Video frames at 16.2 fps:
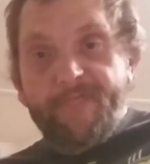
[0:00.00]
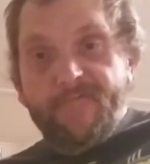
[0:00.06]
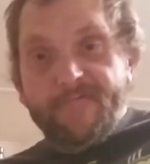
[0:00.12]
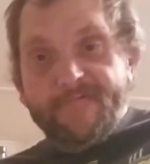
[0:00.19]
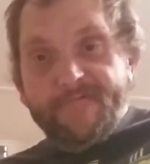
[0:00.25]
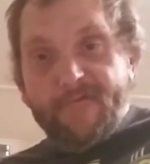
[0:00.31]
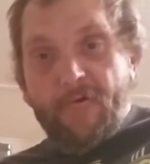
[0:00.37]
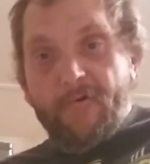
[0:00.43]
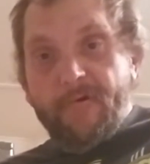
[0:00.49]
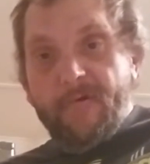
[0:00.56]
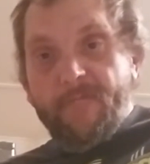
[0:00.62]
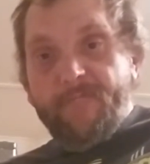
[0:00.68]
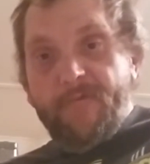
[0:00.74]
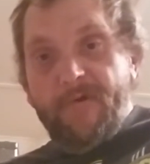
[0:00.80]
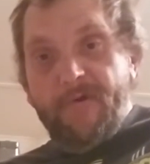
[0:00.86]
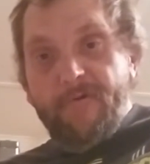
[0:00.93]
if you start
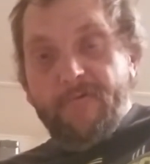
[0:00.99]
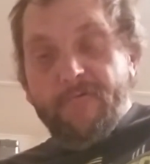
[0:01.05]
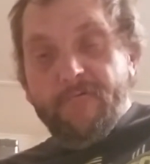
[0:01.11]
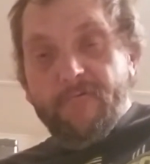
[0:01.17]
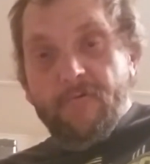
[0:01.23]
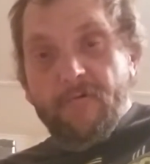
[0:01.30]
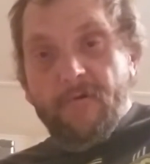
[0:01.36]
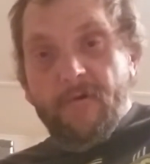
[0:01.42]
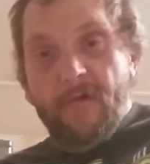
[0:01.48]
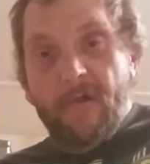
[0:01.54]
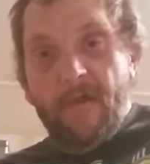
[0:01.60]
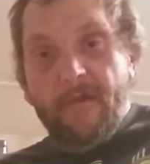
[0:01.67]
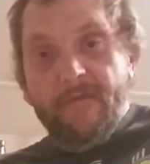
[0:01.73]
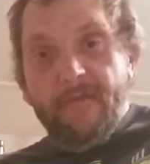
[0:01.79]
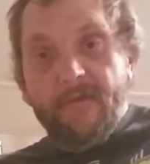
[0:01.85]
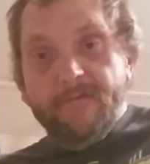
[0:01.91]
up here
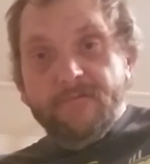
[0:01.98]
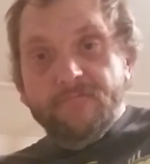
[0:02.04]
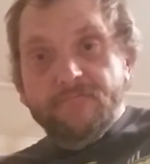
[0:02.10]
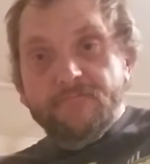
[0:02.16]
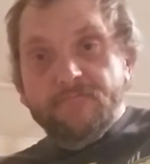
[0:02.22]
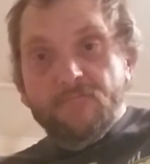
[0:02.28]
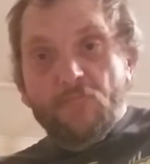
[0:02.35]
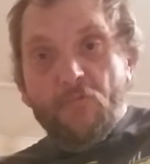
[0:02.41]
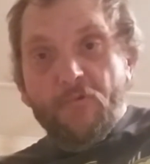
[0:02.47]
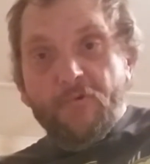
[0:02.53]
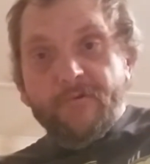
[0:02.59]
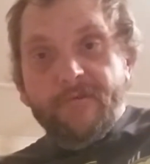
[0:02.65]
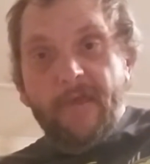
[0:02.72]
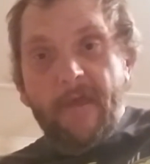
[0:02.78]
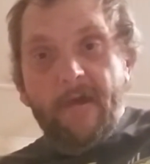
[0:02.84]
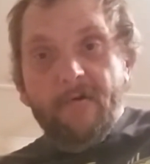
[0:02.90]
and then
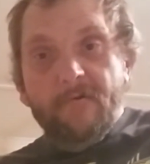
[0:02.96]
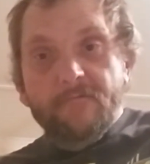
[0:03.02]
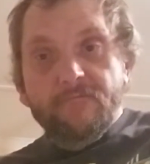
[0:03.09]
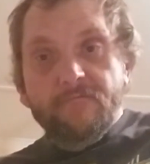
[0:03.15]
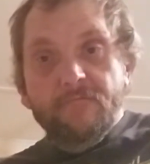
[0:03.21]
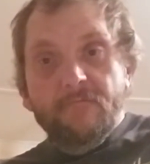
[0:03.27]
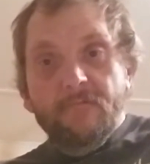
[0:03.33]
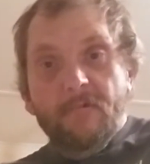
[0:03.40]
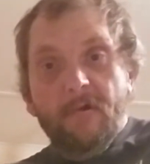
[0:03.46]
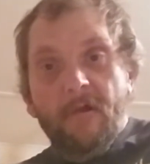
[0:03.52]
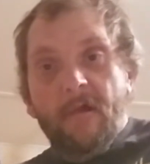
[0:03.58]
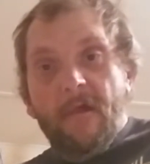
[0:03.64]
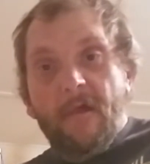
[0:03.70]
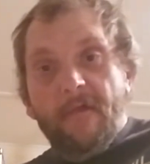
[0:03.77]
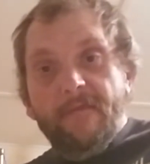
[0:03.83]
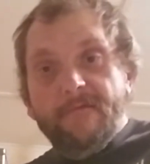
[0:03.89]
work down
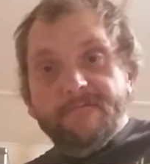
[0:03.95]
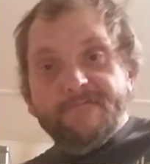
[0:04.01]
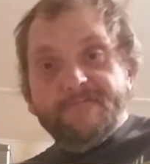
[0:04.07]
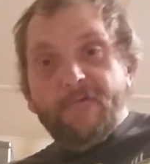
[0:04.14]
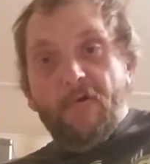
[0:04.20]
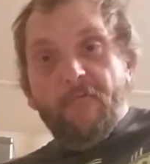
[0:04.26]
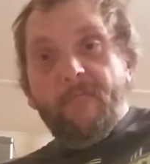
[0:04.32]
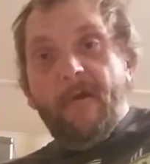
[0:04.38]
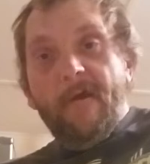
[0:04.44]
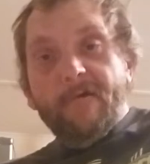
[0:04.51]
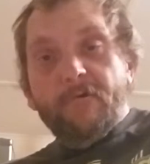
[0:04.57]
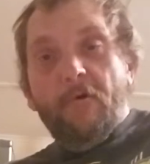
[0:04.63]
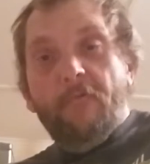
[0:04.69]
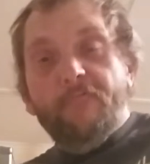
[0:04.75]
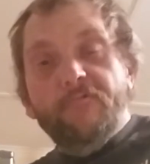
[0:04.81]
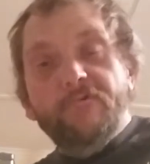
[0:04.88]
and then start back
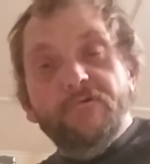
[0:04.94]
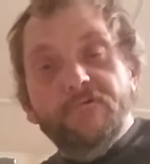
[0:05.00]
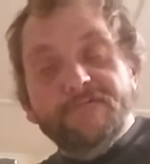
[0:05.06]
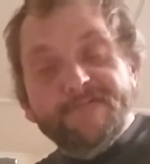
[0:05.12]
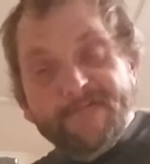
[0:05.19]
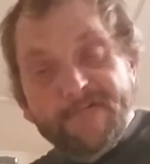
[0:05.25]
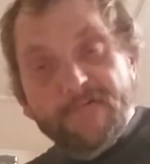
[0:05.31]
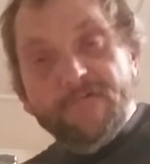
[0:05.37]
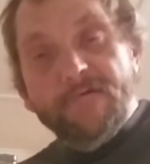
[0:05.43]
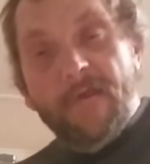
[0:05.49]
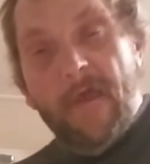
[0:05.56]
over, you shouldn't